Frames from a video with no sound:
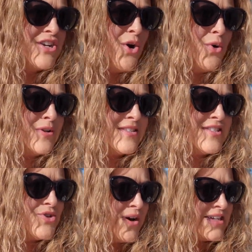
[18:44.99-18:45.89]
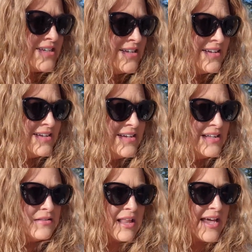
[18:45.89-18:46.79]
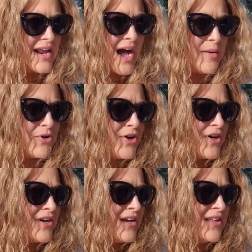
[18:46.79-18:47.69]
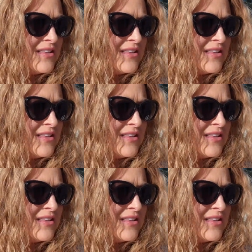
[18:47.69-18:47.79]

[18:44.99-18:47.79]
tones to it. Light auburn,